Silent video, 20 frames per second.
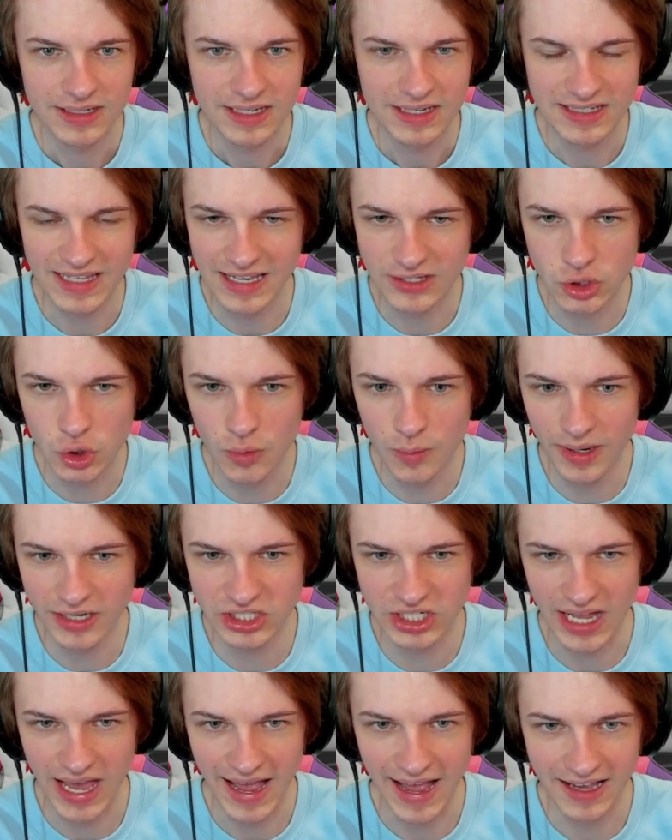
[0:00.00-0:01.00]
Is that too much
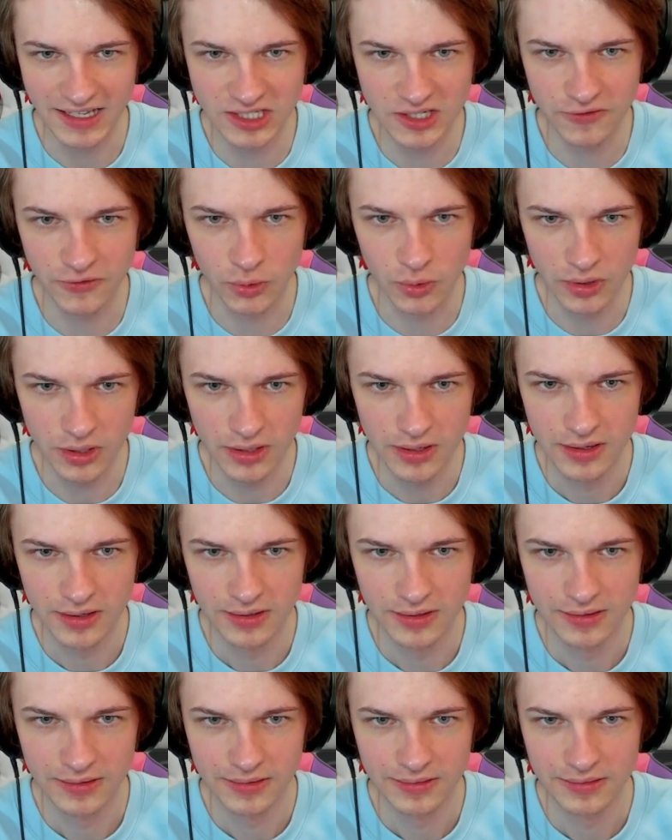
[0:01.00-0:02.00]
to ask for?
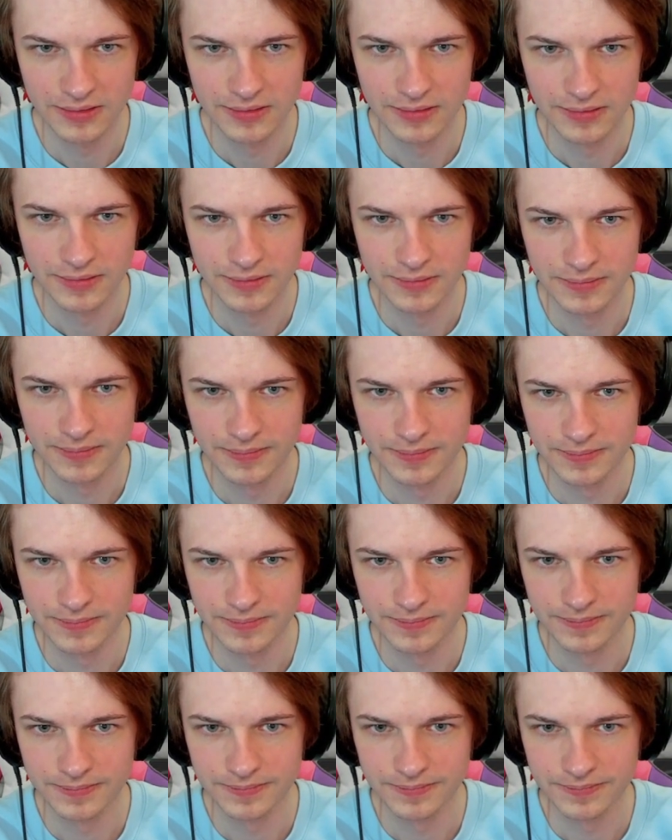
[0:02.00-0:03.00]

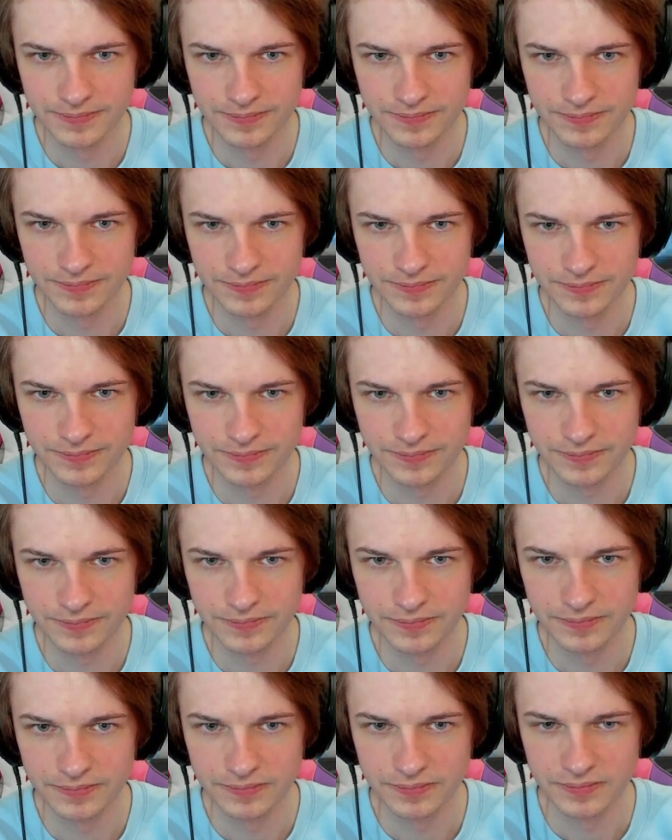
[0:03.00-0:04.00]

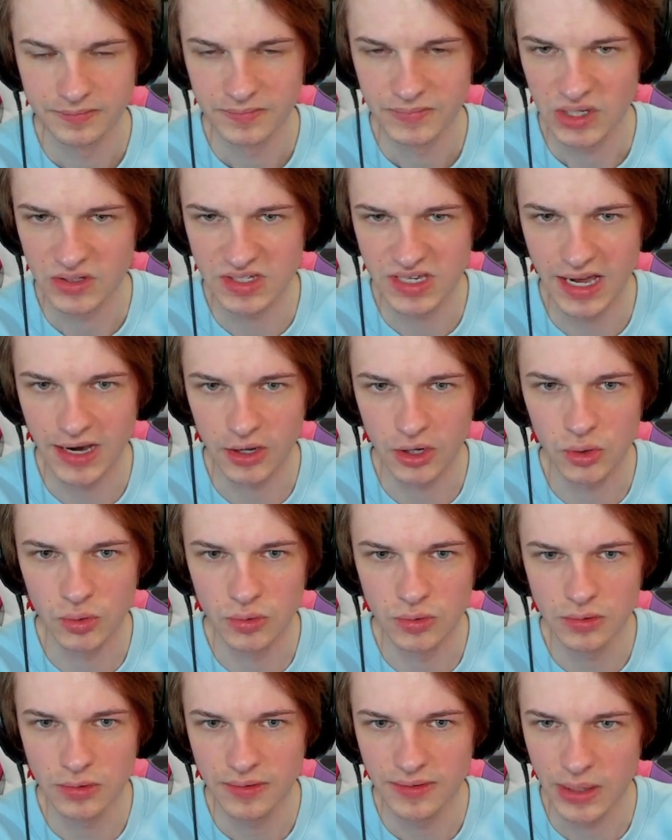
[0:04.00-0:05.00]
That was kind of
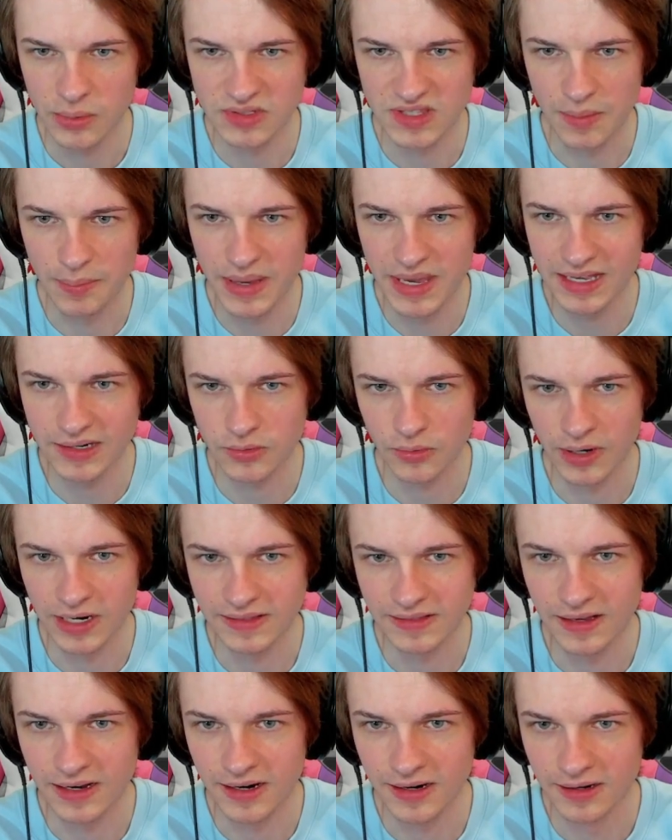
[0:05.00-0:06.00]
cool. That was the pit right
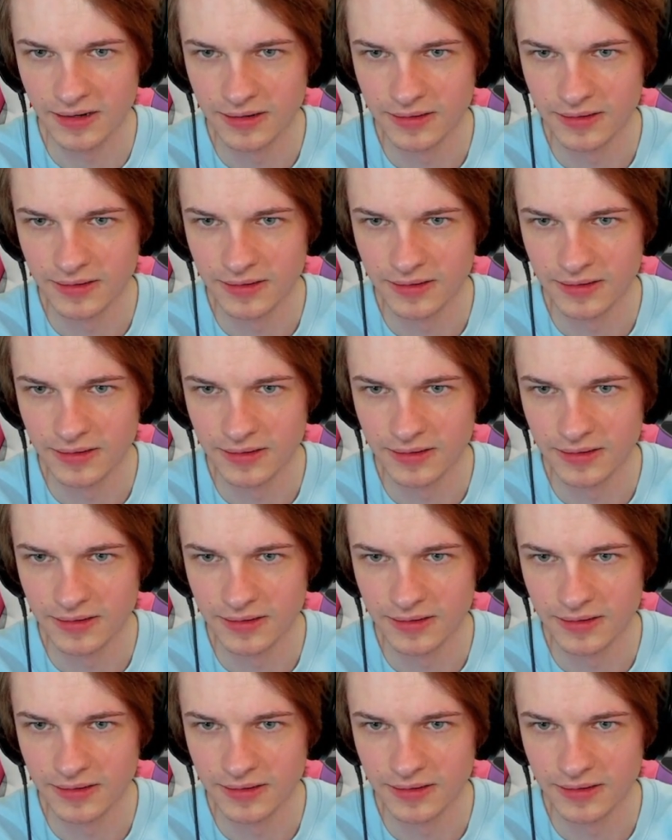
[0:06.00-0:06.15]
there.